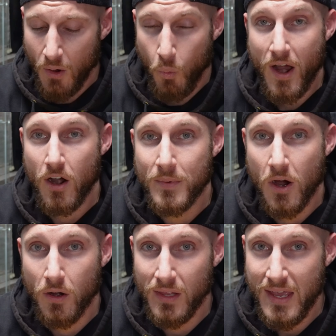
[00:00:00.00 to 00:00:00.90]
where I'm
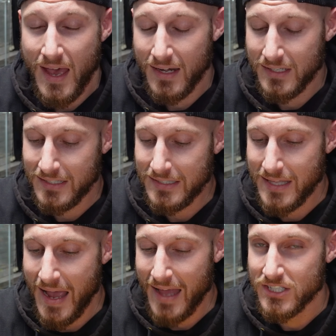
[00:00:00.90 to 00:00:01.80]
currently at, because
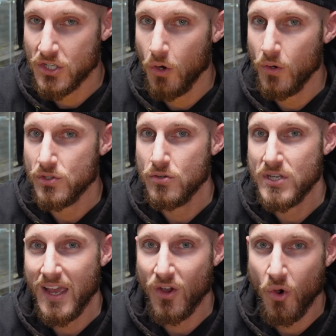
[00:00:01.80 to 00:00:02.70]
that's going to
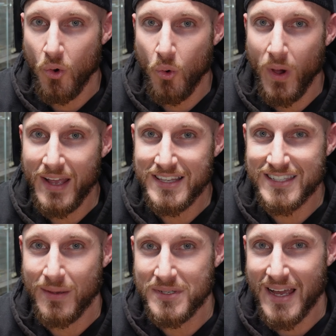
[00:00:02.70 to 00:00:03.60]
take quite
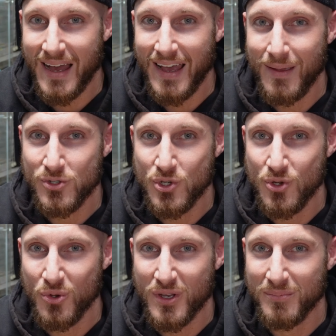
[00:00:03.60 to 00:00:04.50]
some time
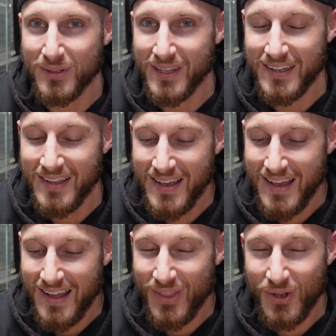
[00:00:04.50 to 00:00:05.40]
to complete.
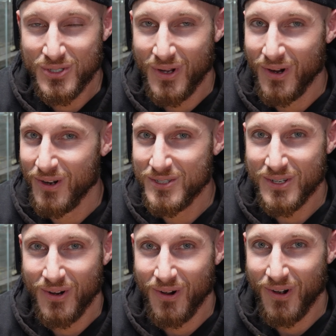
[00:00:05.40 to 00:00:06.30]
Those
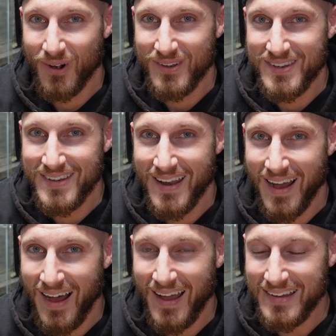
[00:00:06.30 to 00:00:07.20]
cards are
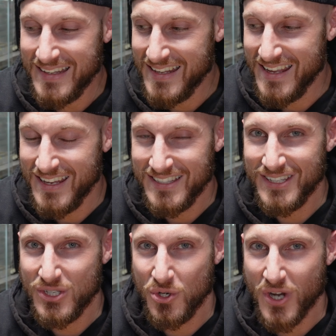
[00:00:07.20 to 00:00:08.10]
not
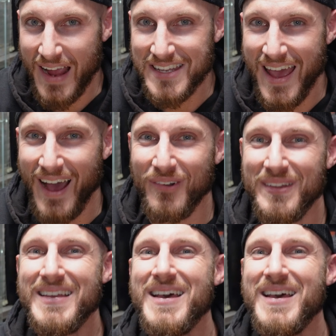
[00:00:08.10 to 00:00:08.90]
easy to track down.